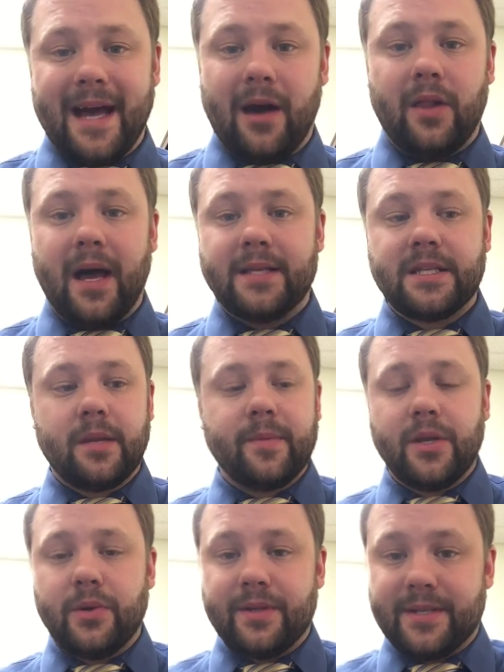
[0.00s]
the outline is going to
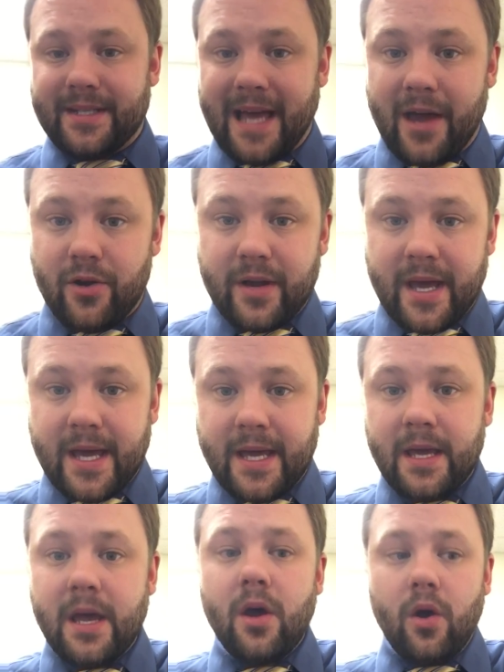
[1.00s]
be due the
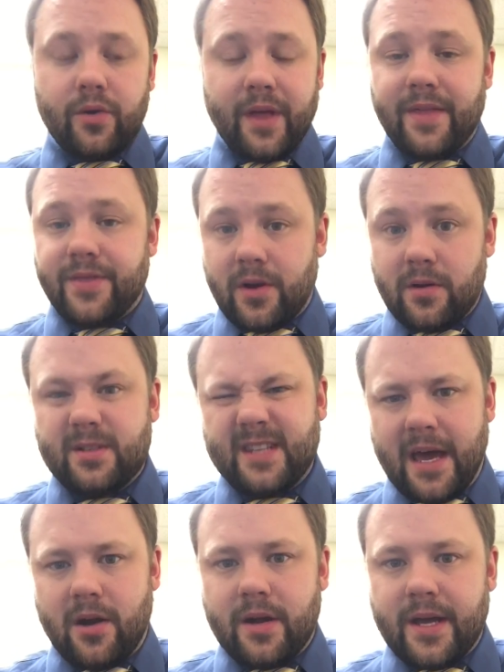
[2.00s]
Saturday or that third
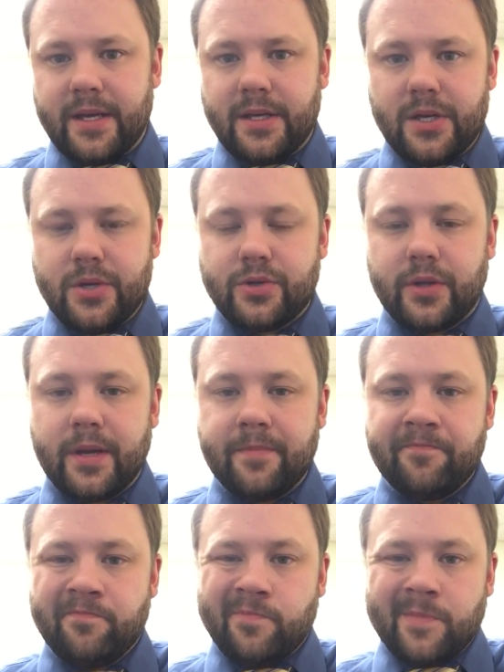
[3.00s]
Saturday usually
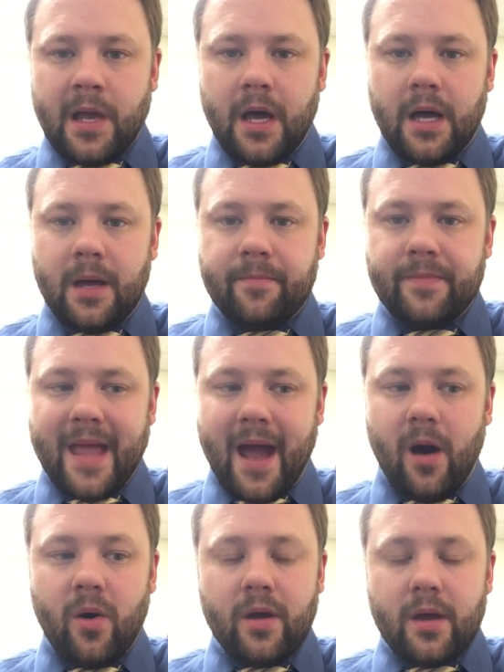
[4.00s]

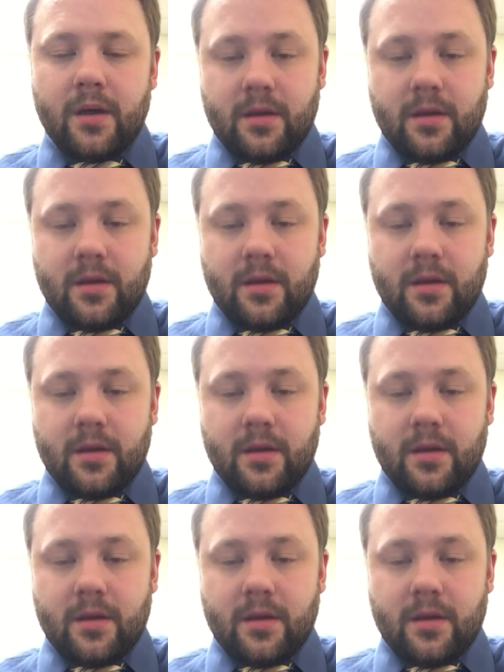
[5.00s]
now